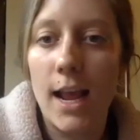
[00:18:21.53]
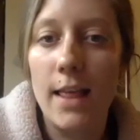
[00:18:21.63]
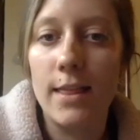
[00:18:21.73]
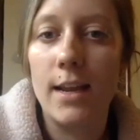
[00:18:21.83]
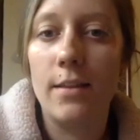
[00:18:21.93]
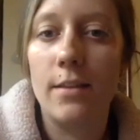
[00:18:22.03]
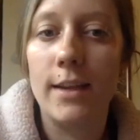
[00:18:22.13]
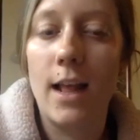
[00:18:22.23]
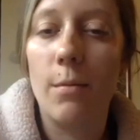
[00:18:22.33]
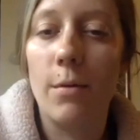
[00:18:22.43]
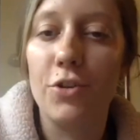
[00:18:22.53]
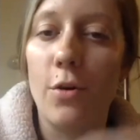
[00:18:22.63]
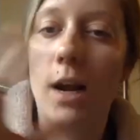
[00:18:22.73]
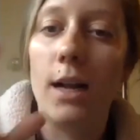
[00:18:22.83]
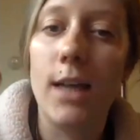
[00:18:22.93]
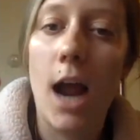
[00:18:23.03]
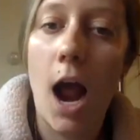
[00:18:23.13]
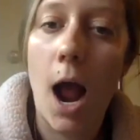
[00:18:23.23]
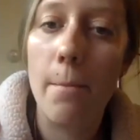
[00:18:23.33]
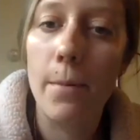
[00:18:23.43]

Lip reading: and then the yellow birch growing on top.